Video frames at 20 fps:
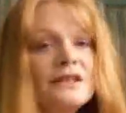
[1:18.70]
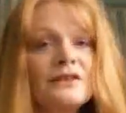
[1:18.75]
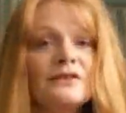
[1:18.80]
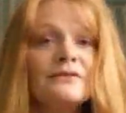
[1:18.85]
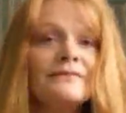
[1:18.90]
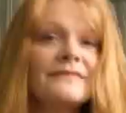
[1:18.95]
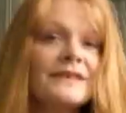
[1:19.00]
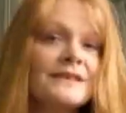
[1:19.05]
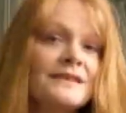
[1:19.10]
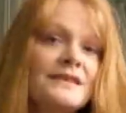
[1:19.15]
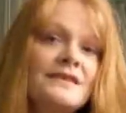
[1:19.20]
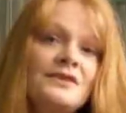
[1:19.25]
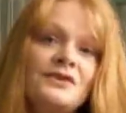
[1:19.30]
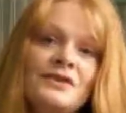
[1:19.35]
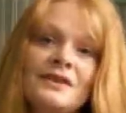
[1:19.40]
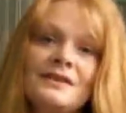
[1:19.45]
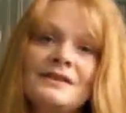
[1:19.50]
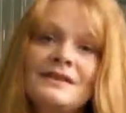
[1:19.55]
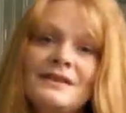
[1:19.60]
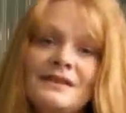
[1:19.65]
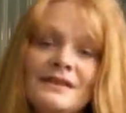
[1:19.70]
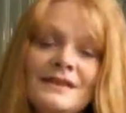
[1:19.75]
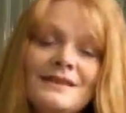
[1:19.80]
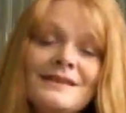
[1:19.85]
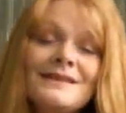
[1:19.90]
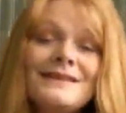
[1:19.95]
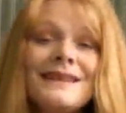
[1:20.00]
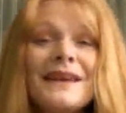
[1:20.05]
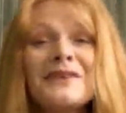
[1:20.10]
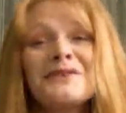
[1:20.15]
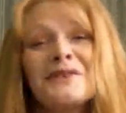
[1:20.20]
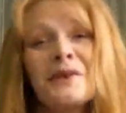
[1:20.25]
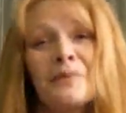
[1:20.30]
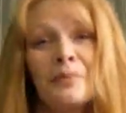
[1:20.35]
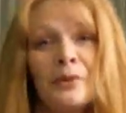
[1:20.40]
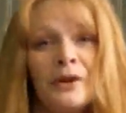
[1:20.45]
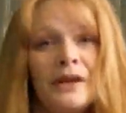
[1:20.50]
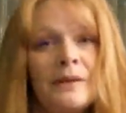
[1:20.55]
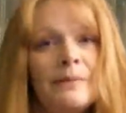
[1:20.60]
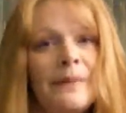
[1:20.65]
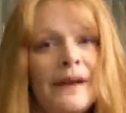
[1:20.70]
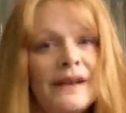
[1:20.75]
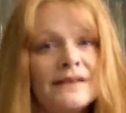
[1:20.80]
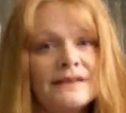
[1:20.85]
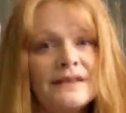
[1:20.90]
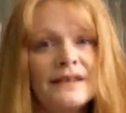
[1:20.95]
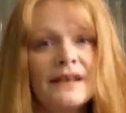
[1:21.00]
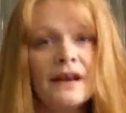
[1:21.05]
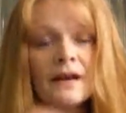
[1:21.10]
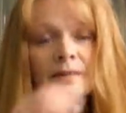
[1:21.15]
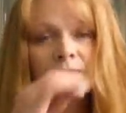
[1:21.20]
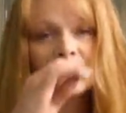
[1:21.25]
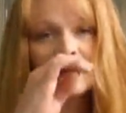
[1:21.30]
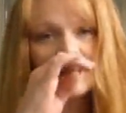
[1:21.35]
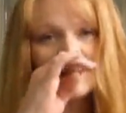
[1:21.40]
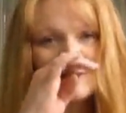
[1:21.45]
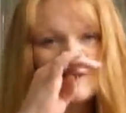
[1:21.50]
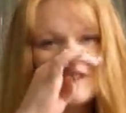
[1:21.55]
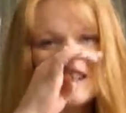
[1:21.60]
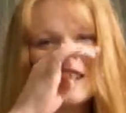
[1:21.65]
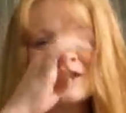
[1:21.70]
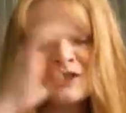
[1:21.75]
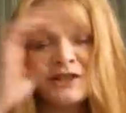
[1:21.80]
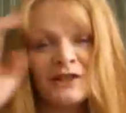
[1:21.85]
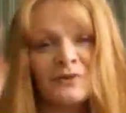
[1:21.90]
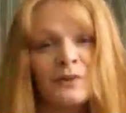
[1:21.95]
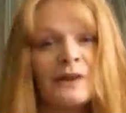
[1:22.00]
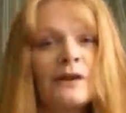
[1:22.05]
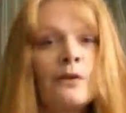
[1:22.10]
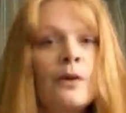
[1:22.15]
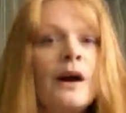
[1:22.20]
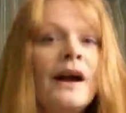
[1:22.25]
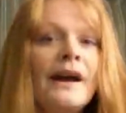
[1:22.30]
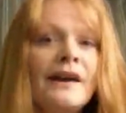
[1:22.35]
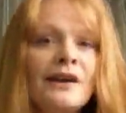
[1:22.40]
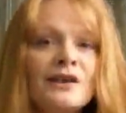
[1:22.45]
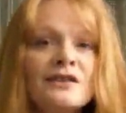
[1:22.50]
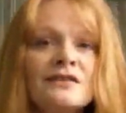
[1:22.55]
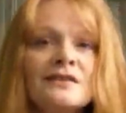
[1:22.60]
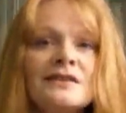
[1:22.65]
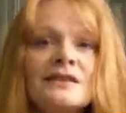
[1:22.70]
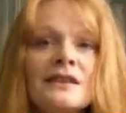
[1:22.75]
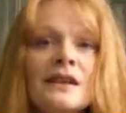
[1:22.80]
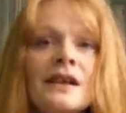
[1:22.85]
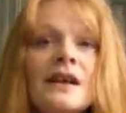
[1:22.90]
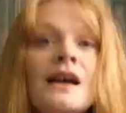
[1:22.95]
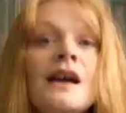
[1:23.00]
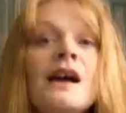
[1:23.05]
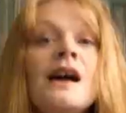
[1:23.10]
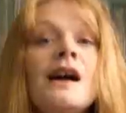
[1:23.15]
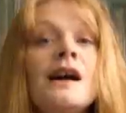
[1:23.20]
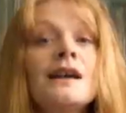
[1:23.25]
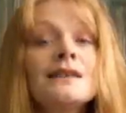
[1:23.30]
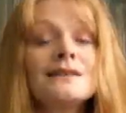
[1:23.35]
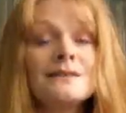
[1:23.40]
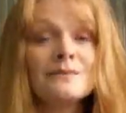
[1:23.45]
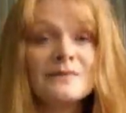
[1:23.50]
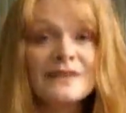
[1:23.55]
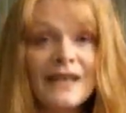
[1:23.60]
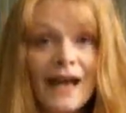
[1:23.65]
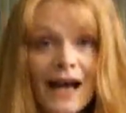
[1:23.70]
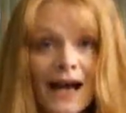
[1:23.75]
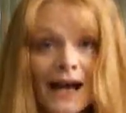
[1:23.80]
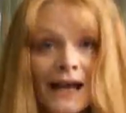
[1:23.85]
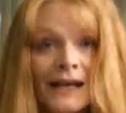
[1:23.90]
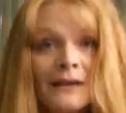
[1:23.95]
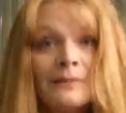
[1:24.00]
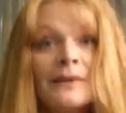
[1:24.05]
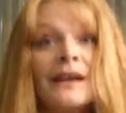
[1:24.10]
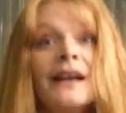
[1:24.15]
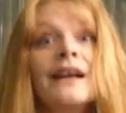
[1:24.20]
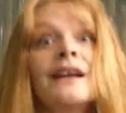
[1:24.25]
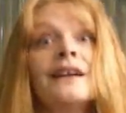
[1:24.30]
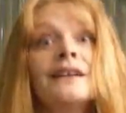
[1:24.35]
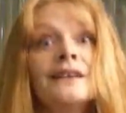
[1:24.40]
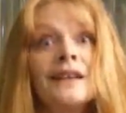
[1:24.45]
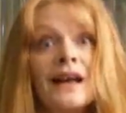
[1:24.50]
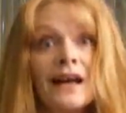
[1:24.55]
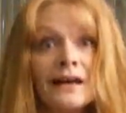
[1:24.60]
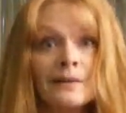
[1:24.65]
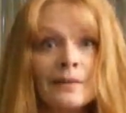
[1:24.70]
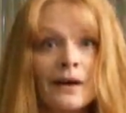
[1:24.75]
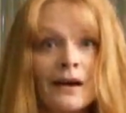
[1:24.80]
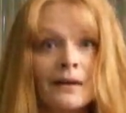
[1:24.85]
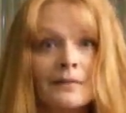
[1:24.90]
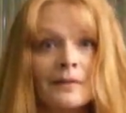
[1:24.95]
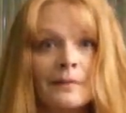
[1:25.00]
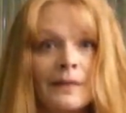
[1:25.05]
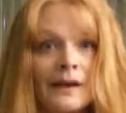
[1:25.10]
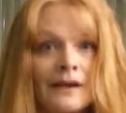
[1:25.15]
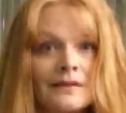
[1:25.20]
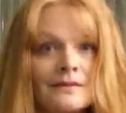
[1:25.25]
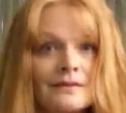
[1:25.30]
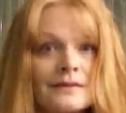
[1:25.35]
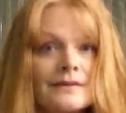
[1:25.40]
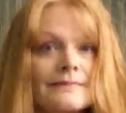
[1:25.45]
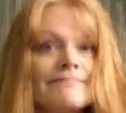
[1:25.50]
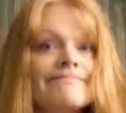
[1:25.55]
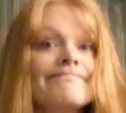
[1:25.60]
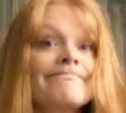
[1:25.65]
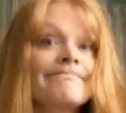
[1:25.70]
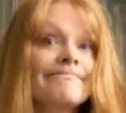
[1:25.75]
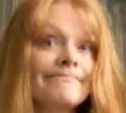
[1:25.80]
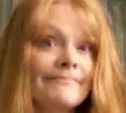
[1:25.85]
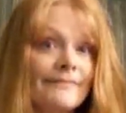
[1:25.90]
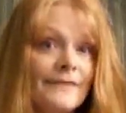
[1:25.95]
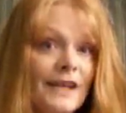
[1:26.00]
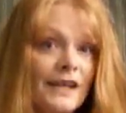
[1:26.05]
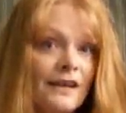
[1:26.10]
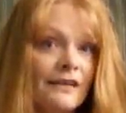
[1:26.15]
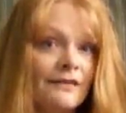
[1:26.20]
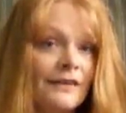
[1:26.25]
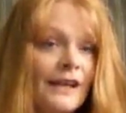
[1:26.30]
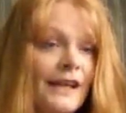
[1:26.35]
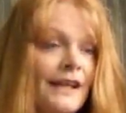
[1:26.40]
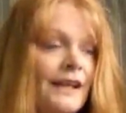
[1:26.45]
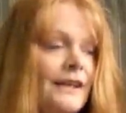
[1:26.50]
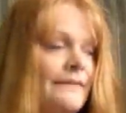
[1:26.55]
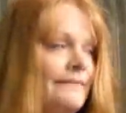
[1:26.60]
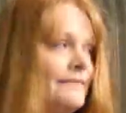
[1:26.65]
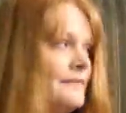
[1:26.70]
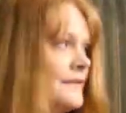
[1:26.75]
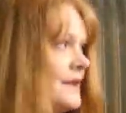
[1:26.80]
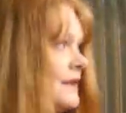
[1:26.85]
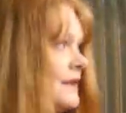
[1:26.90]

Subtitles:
do, this is actually a pretty basic updo. It just requires some time and a lot of bobby pins. Alrighty?